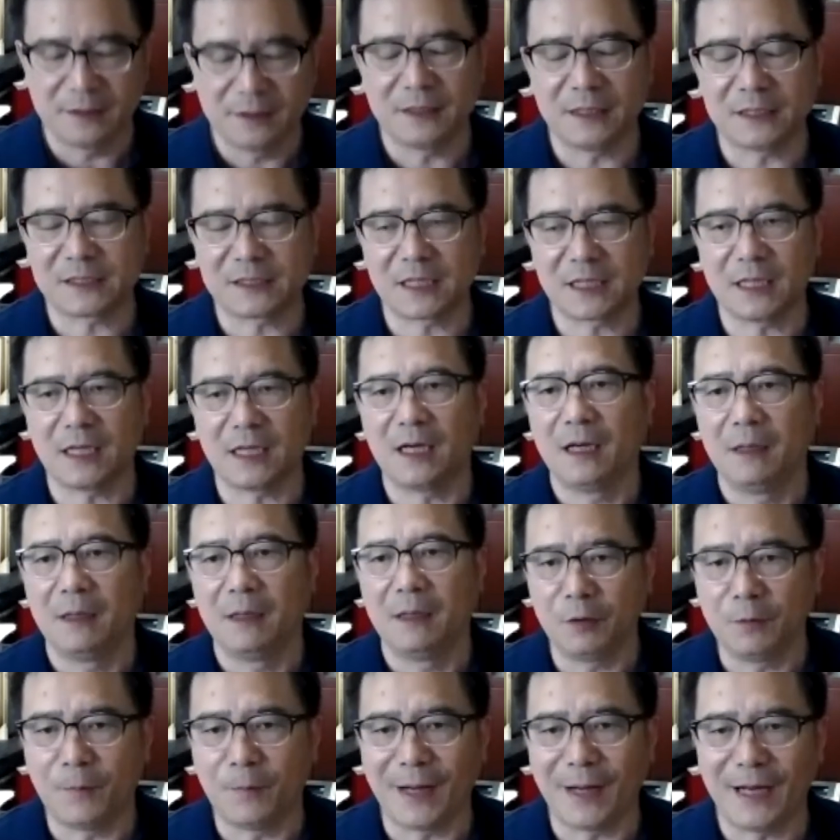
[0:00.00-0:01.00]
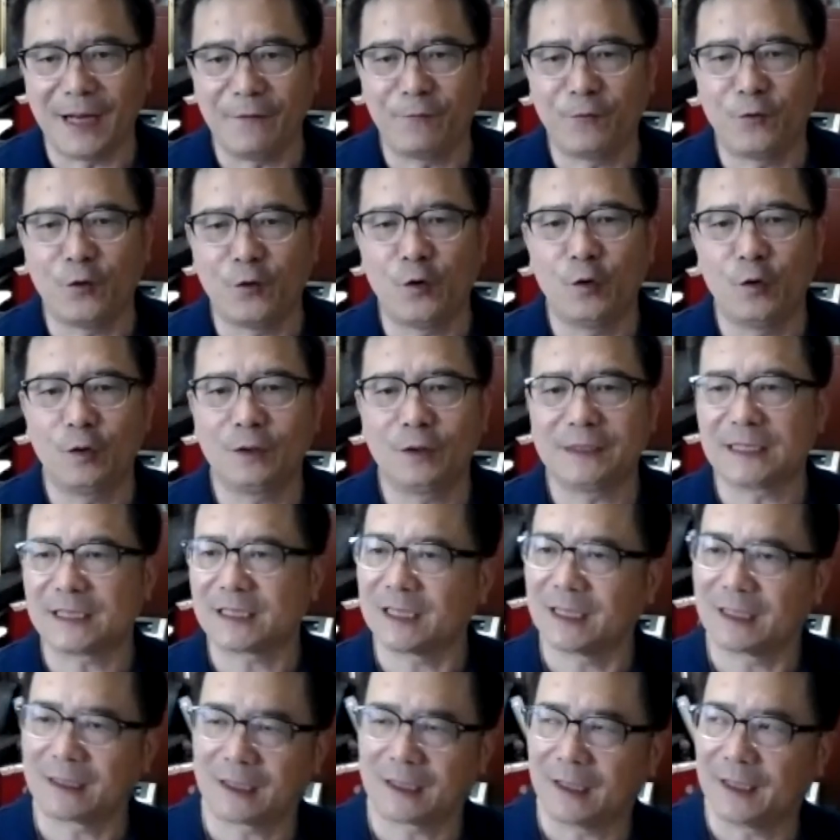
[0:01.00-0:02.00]
It's a mobile phone that's
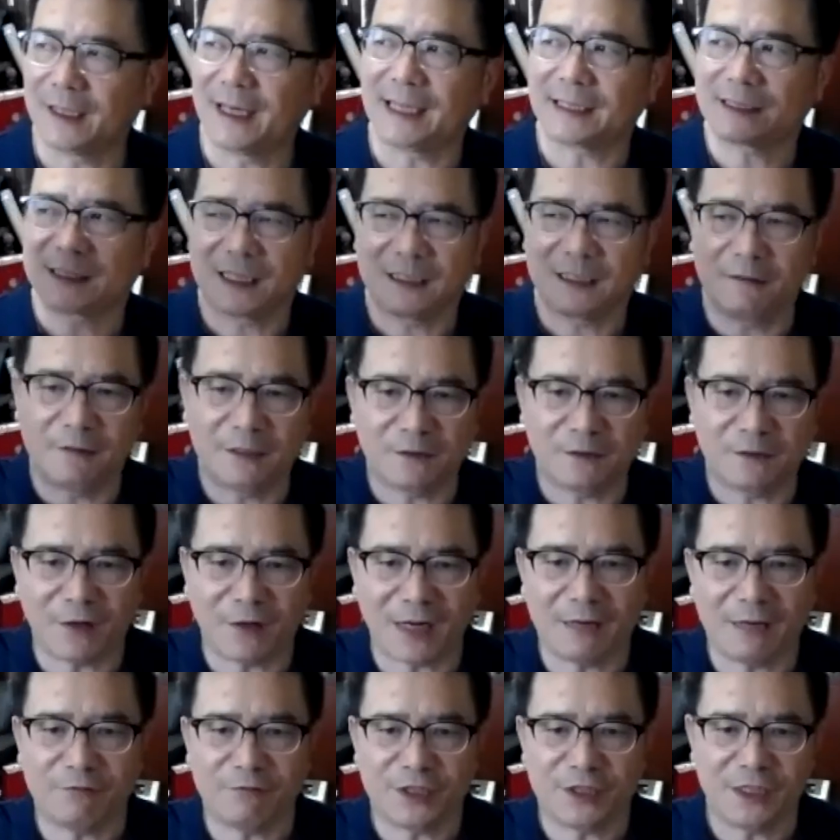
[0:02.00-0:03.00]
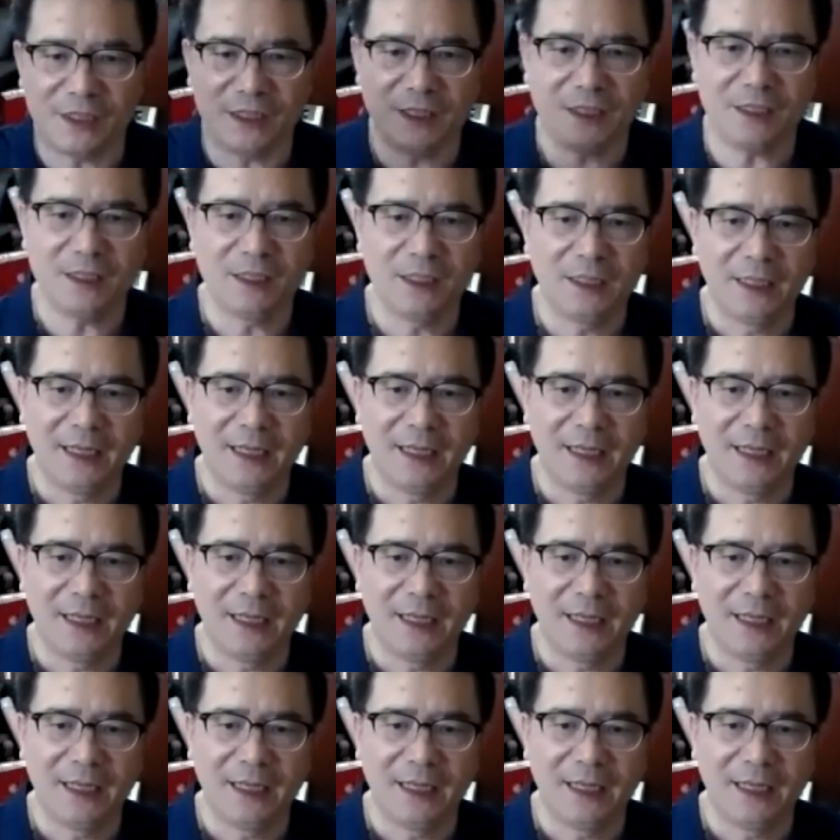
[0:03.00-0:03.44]
uh, connected with 5G.